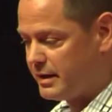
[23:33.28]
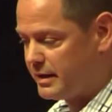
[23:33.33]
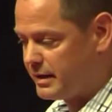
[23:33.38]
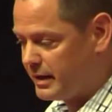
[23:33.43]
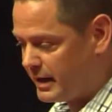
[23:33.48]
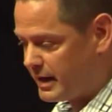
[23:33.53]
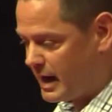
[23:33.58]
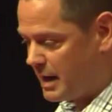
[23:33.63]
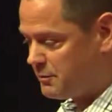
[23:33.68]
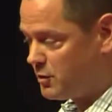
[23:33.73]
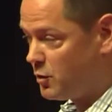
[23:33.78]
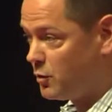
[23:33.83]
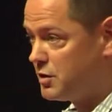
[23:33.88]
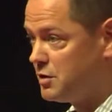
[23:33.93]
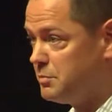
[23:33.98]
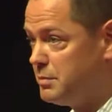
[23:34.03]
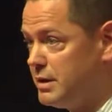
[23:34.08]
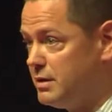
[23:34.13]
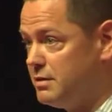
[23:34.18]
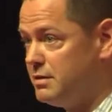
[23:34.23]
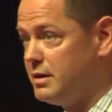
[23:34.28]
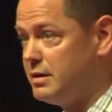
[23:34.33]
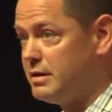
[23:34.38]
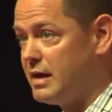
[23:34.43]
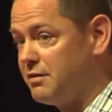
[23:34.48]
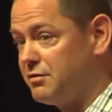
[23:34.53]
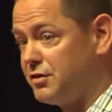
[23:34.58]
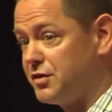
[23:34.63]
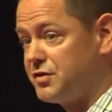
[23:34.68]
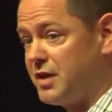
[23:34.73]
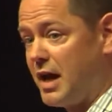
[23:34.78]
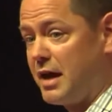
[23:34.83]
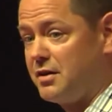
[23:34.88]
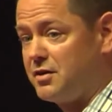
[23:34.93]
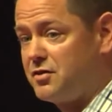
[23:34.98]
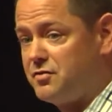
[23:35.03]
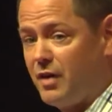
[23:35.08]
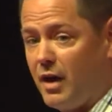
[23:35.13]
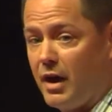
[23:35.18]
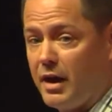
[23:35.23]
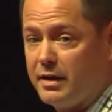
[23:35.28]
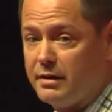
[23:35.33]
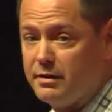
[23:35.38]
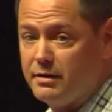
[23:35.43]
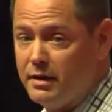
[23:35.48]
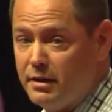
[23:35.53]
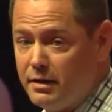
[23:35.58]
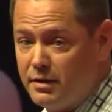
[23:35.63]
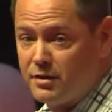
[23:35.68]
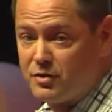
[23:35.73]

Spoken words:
and I'm going to be the never satisfied